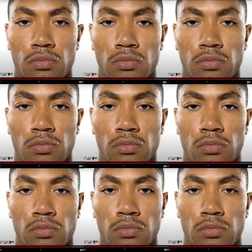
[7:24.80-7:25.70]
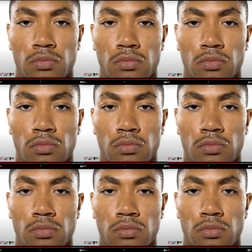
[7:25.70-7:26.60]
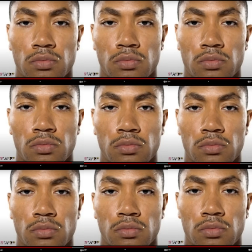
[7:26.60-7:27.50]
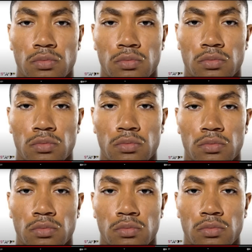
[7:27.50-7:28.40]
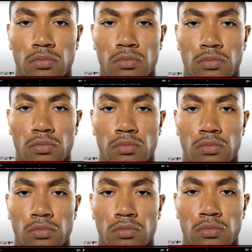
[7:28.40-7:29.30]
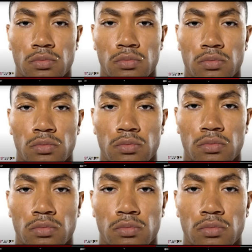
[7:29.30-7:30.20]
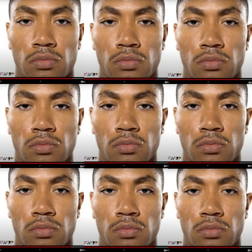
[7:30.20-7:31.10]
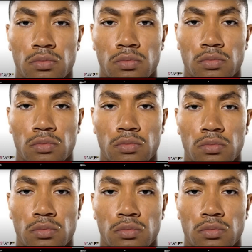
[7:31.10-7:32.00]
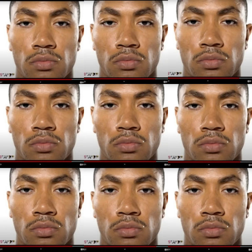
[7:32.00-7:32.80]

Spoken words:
No words are spoken by the person on screen.